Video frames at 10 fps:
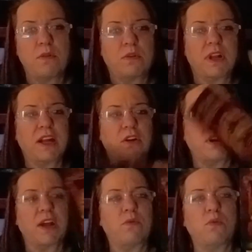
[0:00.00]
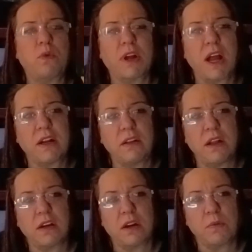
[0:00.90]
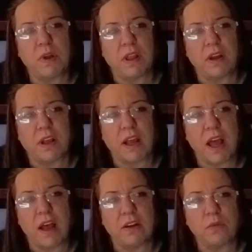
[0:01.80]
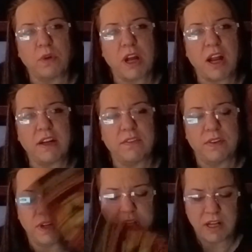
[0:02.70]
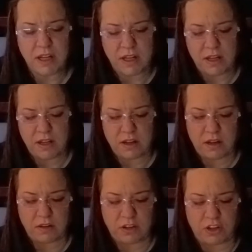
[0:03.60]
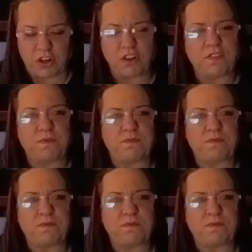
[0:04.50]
We're like, okay, well, what kind of luck are we looking at? Or what kind of good